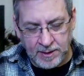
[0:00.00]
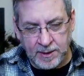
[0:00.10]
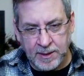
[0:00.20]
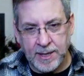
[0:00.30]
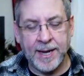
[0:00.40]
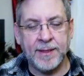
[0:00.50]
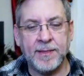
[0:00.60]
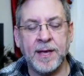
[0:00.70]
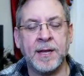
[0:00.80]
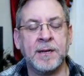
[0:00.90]
And
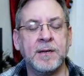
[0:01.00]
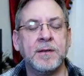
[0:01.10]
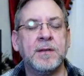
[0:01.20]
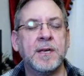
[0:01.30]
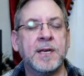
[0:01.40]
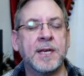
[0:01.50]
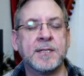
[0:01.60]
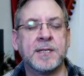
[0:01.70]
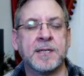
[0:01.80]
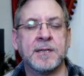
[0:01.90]
then you get
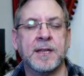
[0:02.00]
to